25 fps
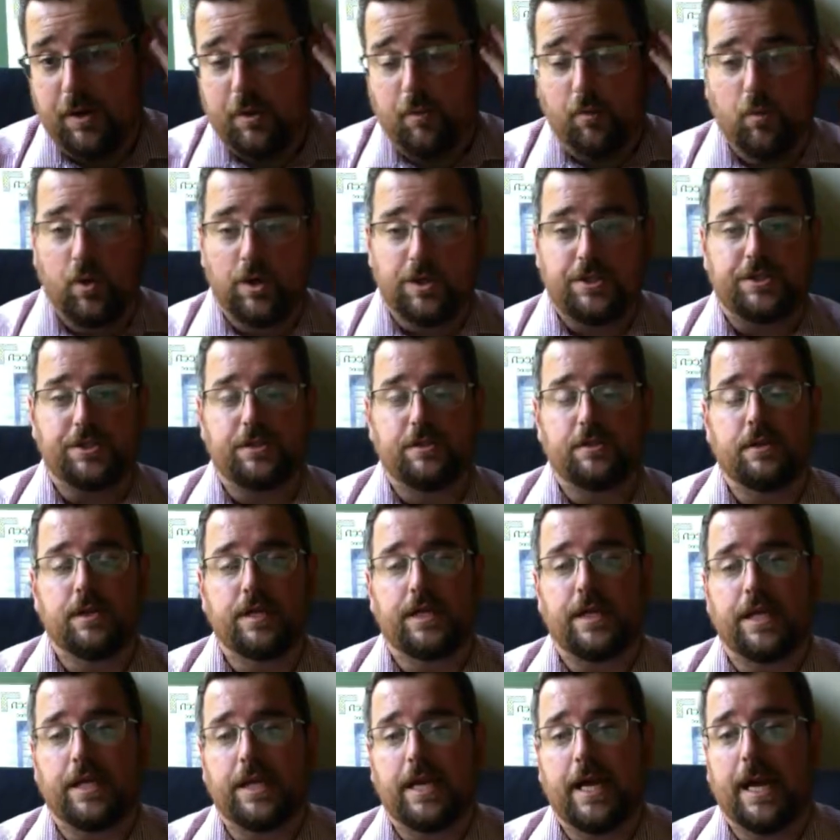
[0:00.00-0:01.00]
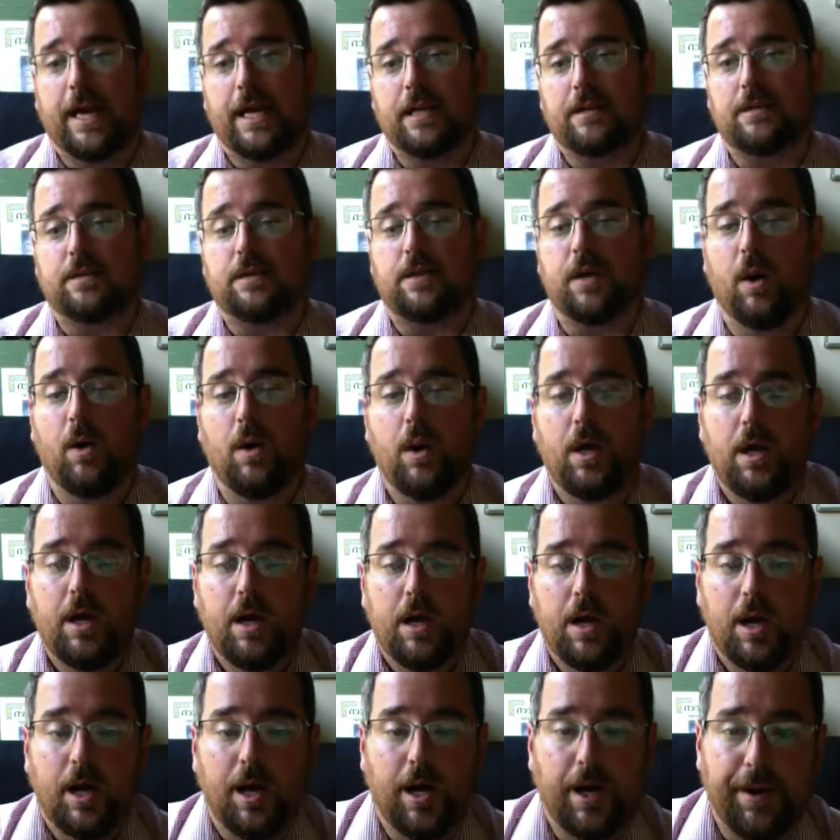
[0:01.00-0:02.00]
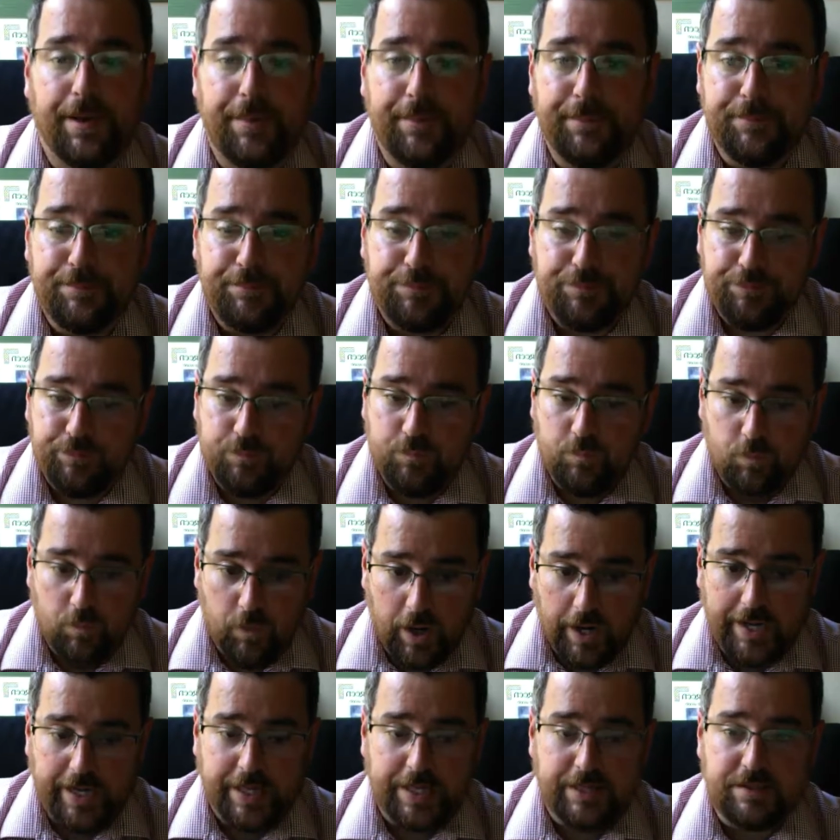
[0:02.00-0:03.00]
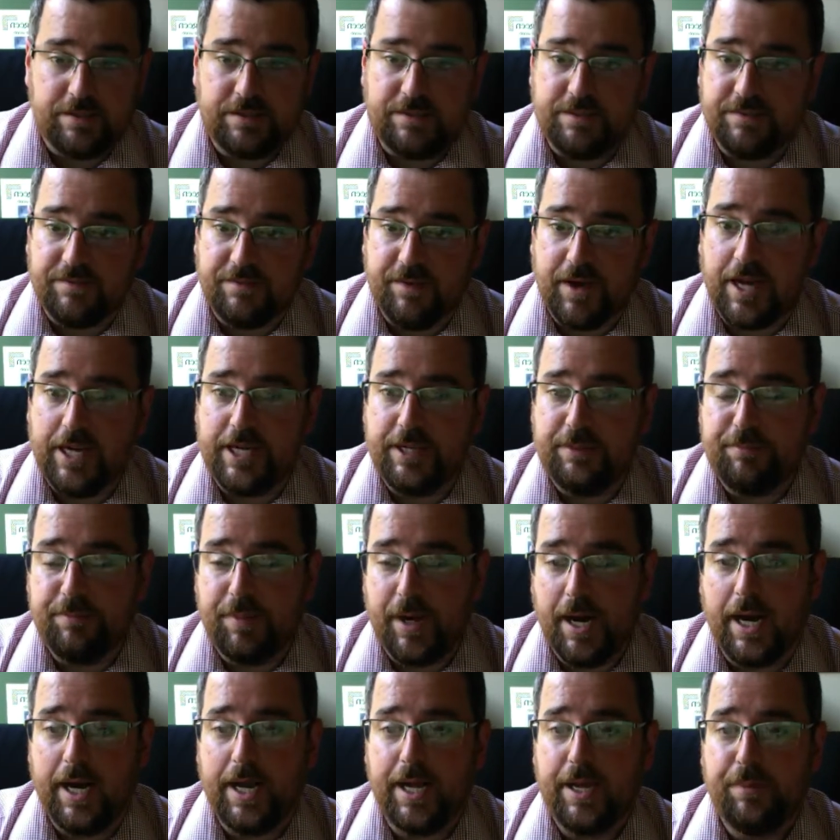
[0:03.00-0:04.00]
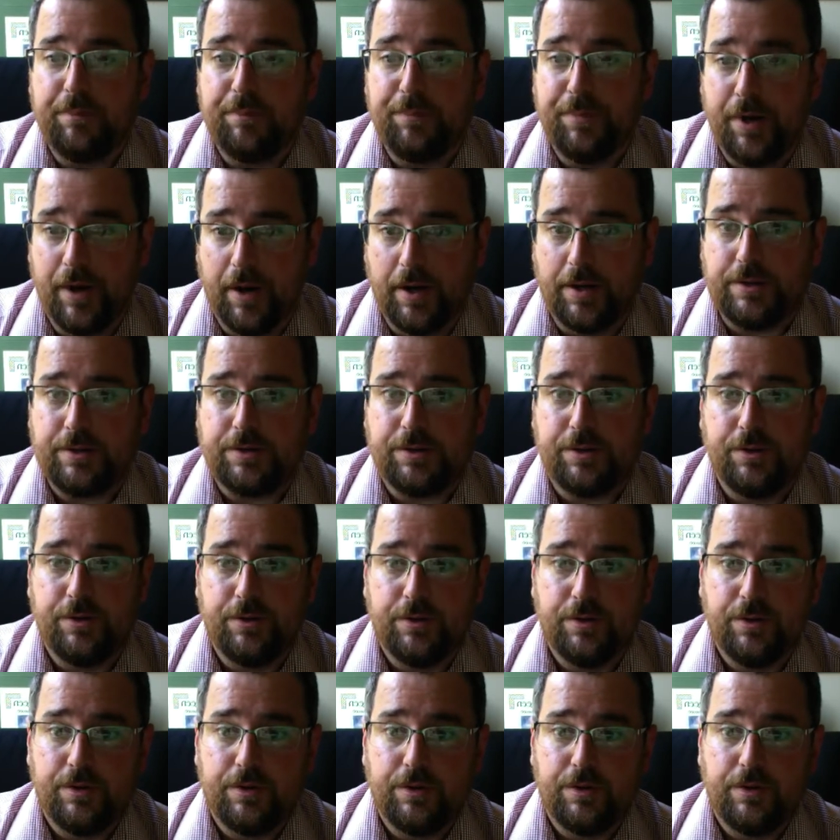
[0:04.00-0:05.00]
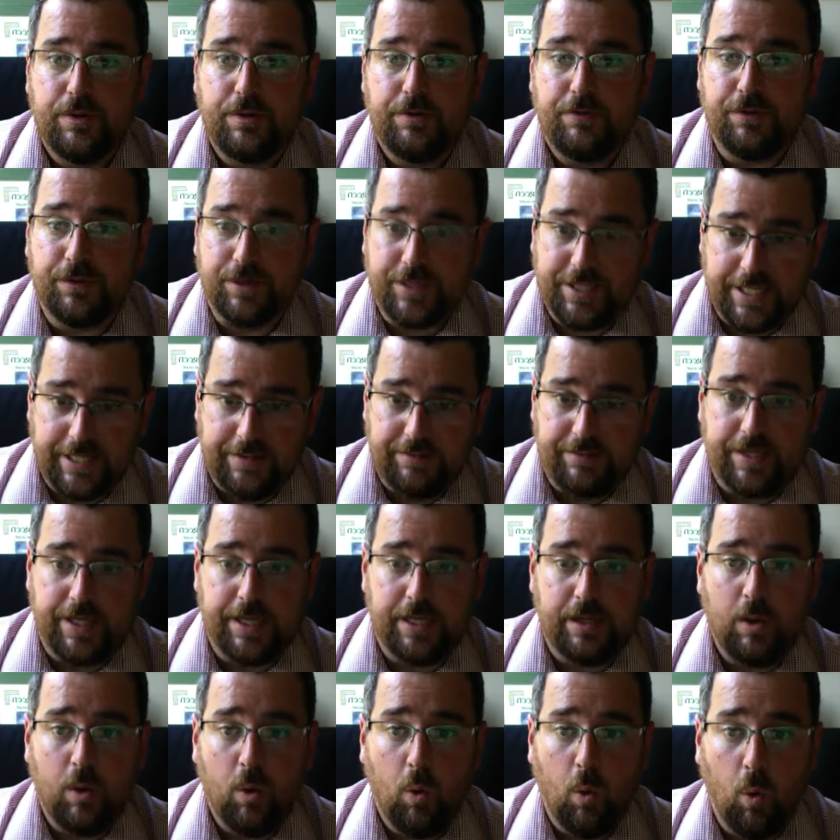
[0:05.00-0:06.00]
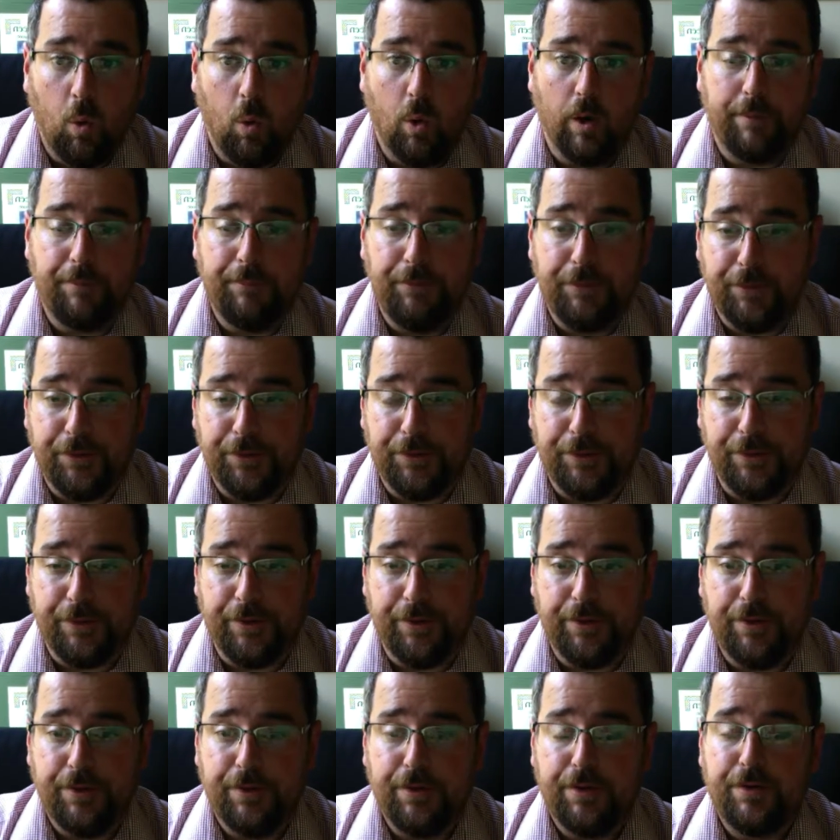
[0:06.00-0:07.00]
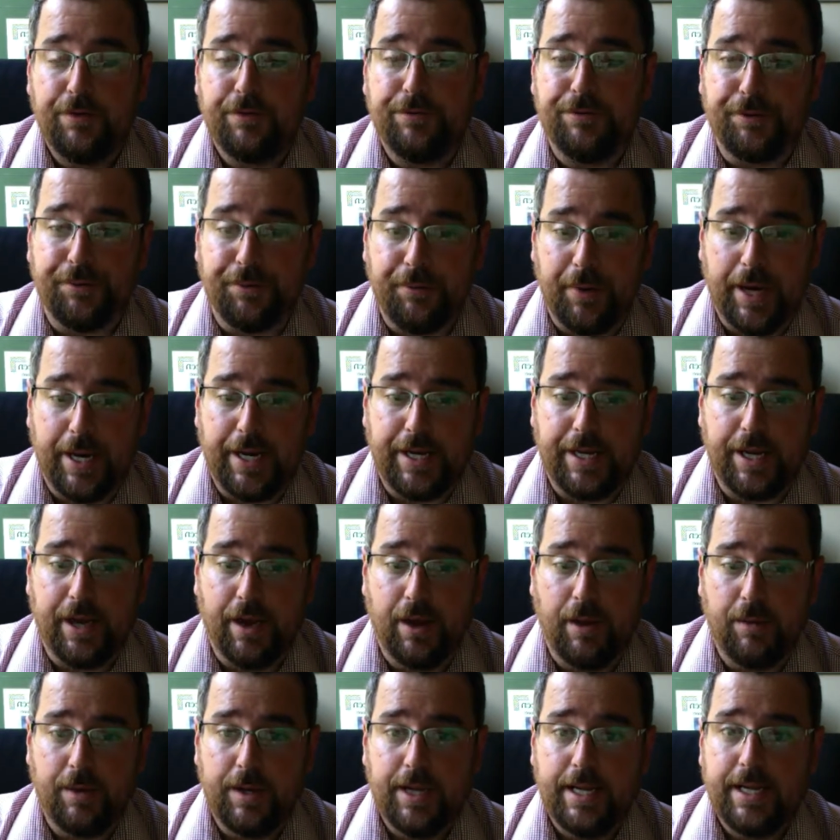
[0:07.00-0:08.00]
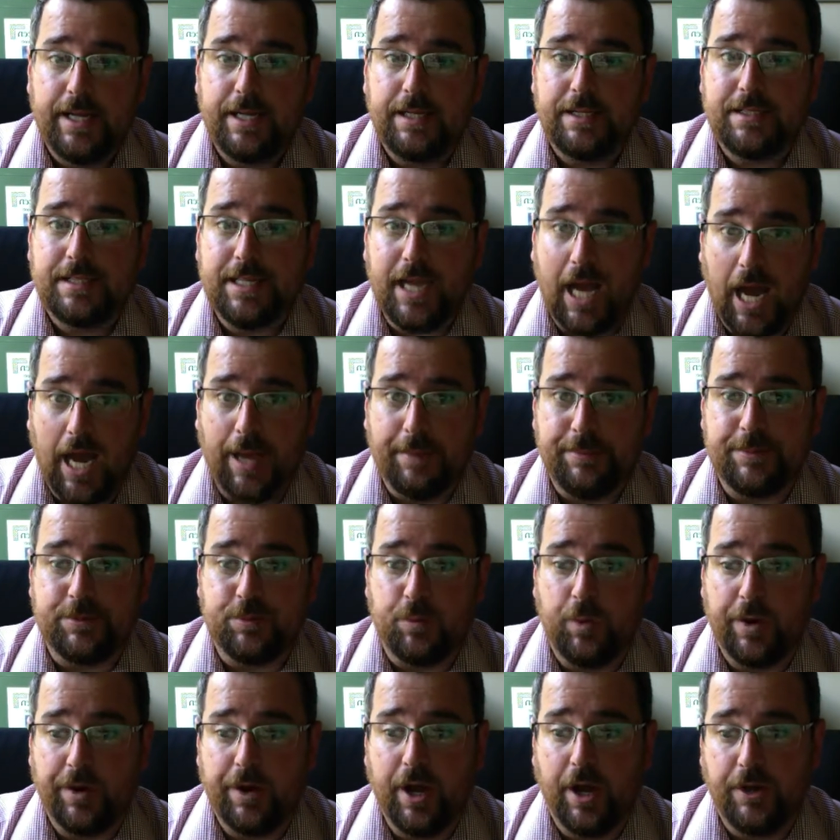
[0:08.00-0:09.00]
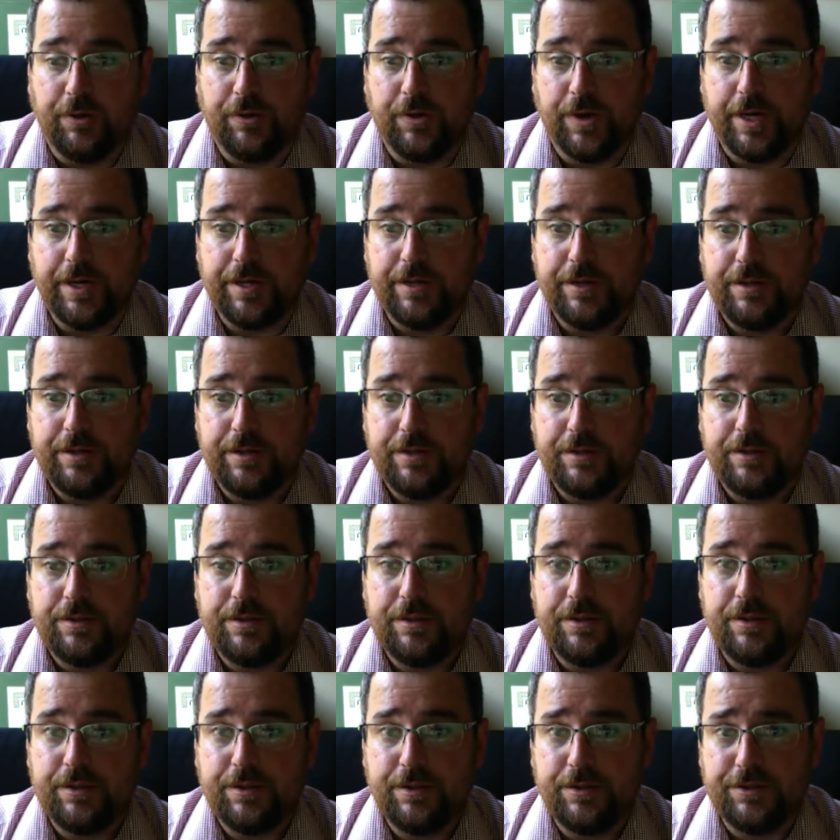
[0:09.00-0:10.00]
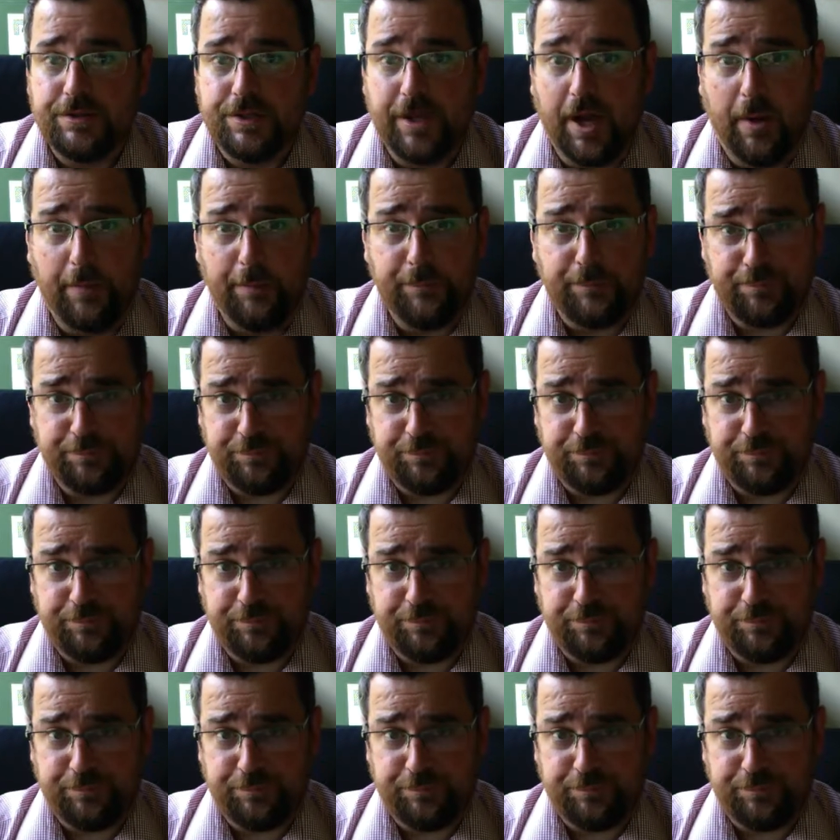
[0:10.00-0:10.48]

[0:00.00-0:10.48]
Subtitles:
on what you're looking at. So ratings divided by PUT for TV or per for radio times 100. So